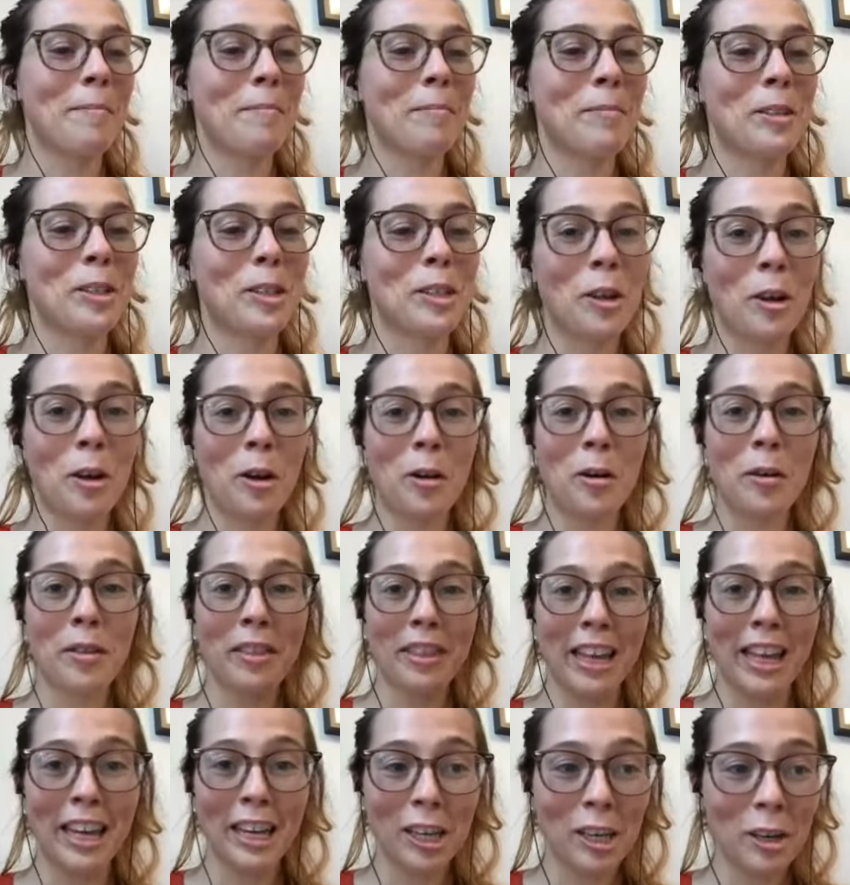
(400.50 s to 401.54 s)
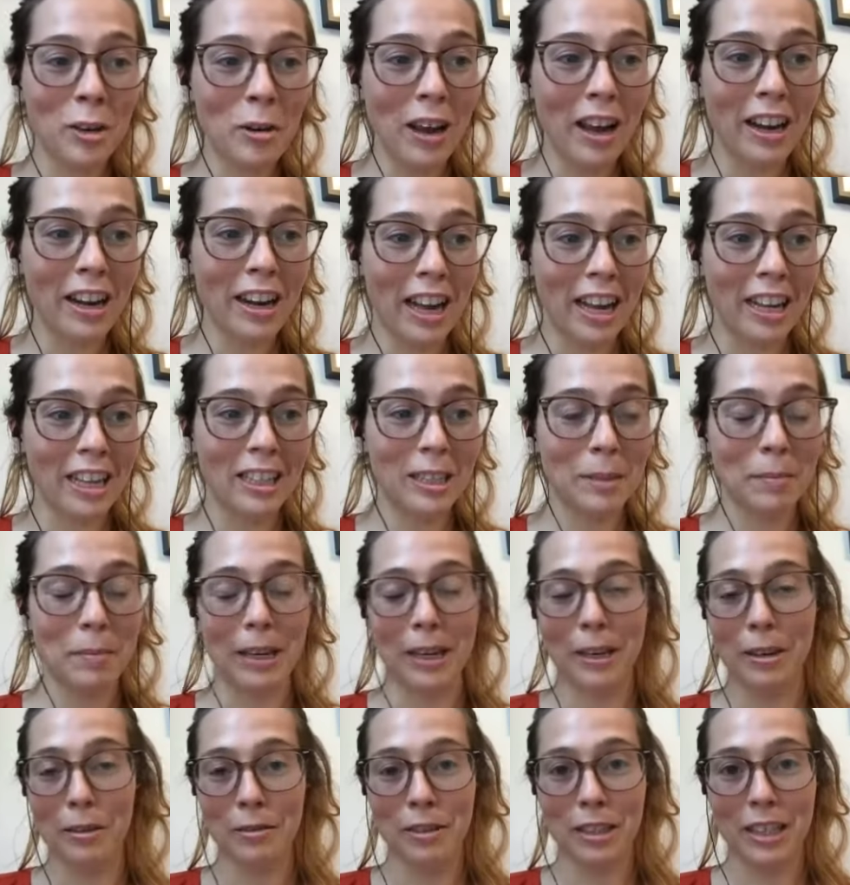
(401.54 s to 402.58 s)
So thank you, Ania
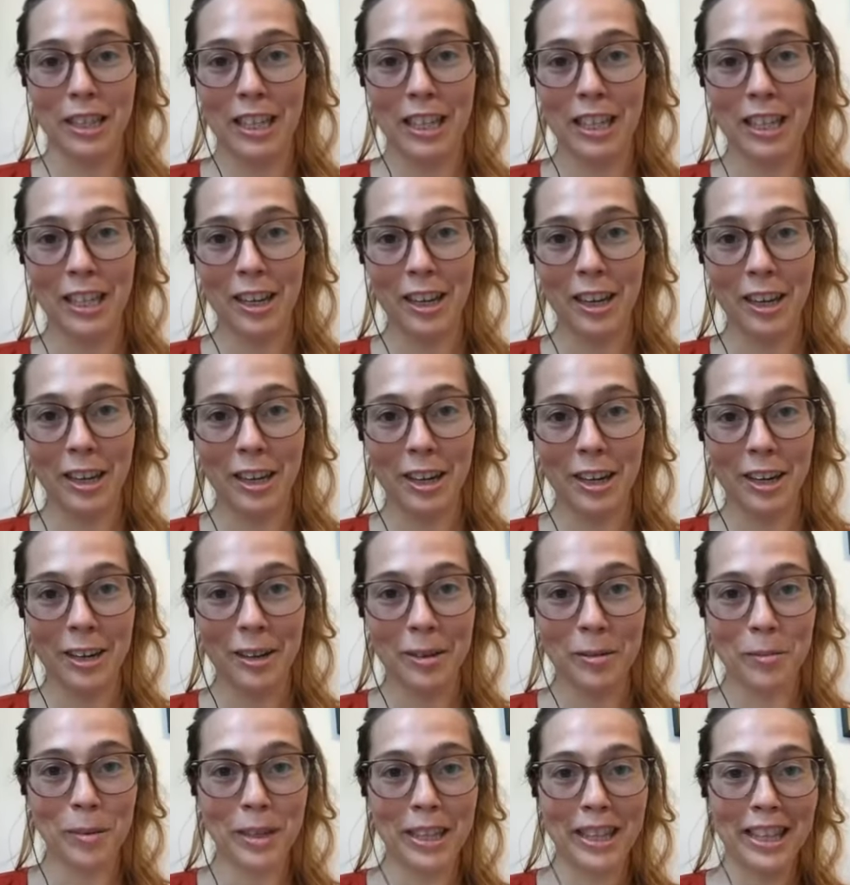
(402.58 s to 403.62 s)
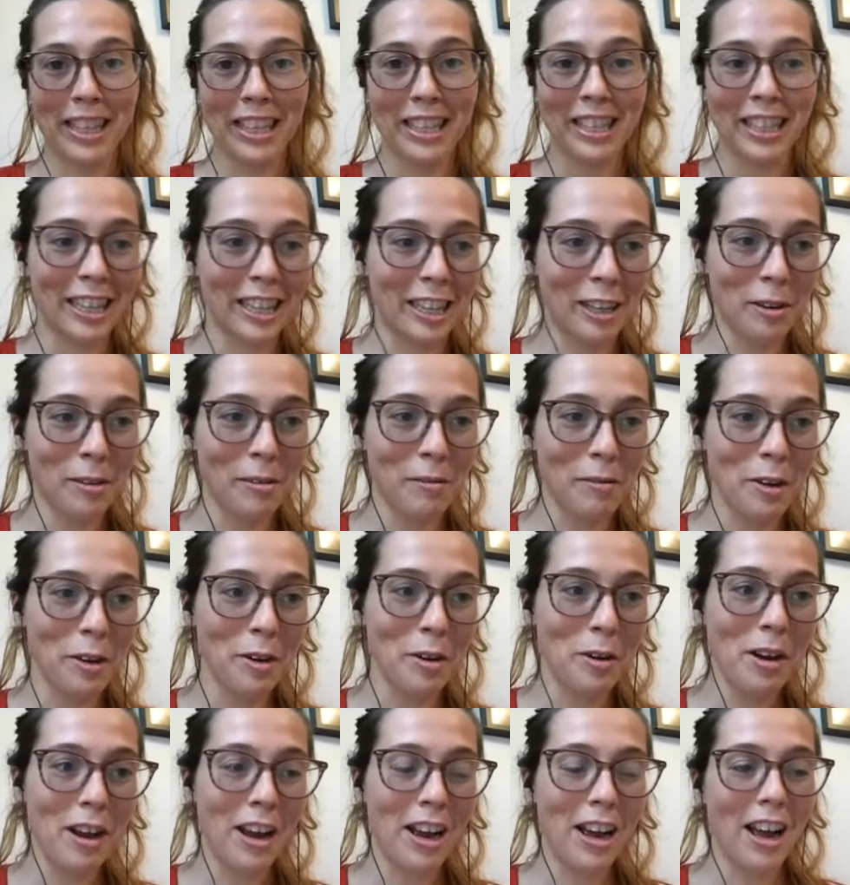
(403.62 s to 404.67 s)
Szpakowski, with this interview.